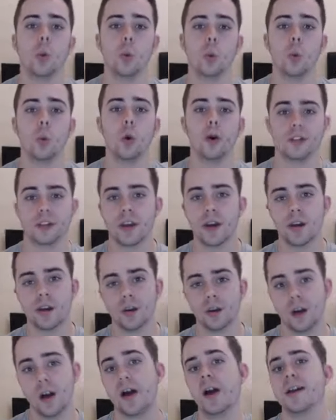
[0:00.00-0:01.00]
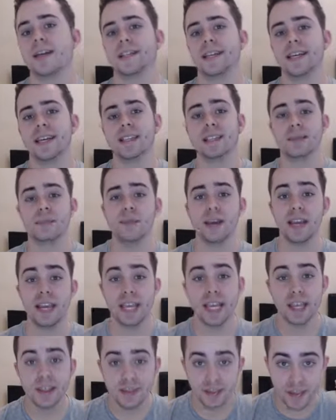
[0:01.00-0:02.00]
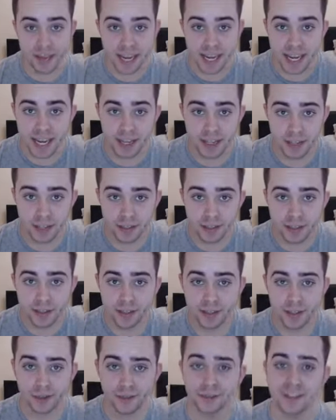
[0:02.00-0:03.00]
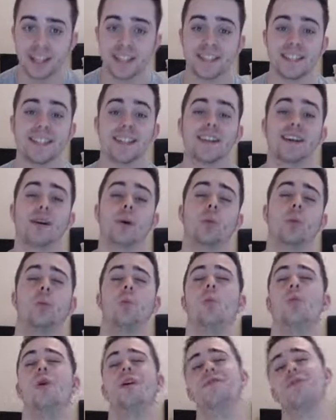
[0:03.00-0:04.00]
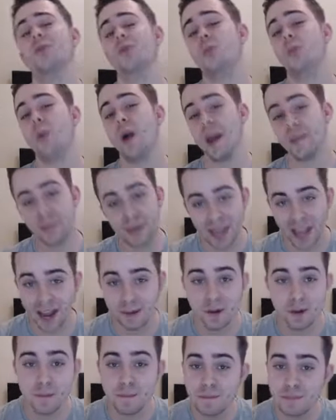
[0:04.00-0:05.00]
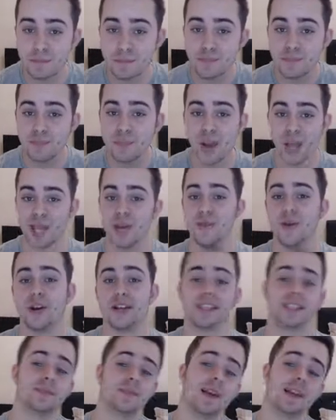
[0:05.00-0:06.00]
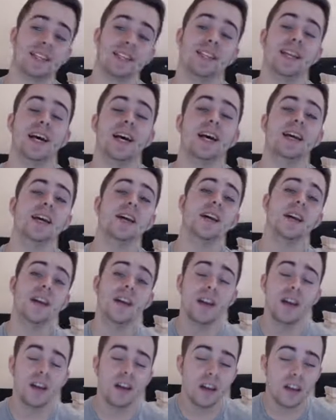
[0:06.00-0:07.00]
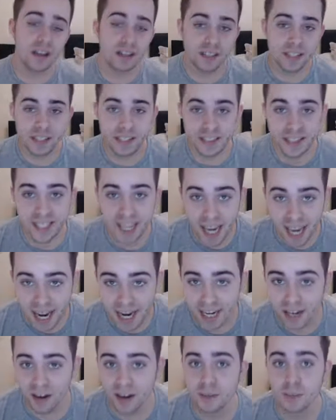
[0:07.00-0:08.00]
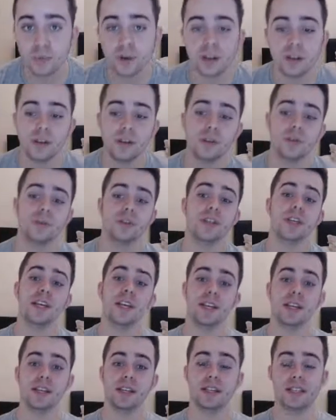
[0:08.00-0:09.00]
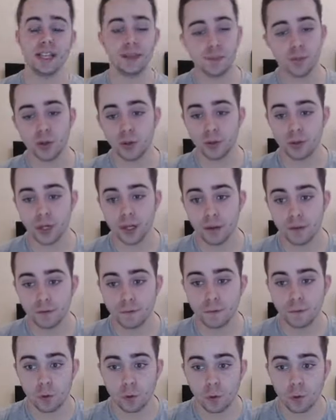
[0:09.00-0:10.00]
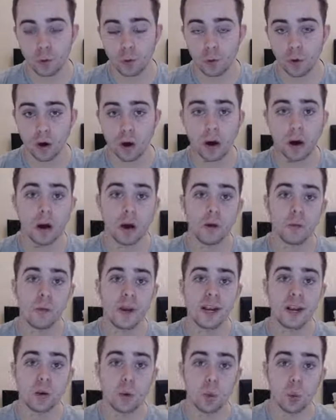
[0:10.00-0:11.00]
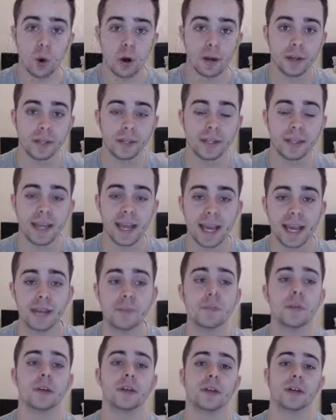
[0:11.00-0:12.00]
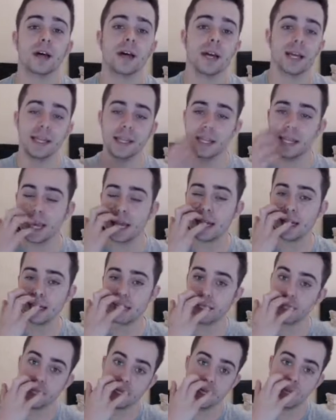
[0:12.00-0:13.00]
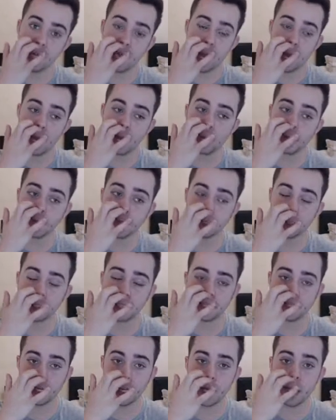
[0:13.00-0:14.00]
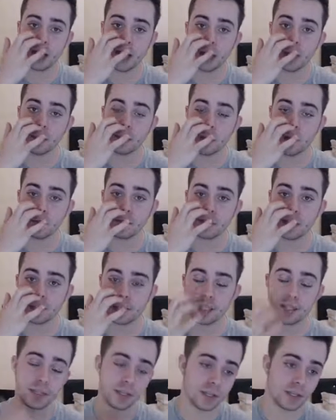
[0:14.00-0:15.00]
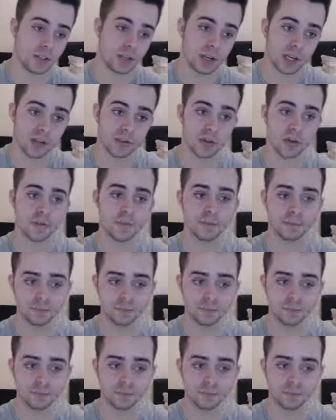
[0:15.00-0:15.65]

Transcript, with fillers: What's going on guys? It's me, the Donphanatic, with a webcam. I bet you weren't expecting that. Today I'm bringing you the team builder for our week 1 game uh, in the NSTL um, versus Zydro,